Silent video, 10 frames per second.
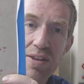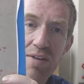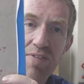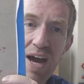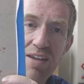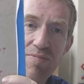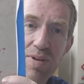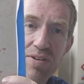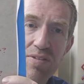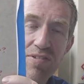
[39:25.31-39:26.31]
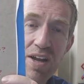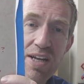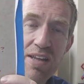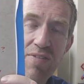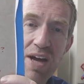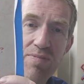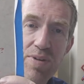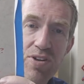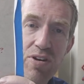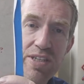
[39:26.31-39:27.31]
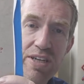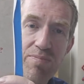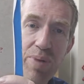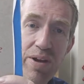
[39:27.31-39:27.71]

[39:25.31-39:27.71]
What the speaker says: Certainly the vast majority of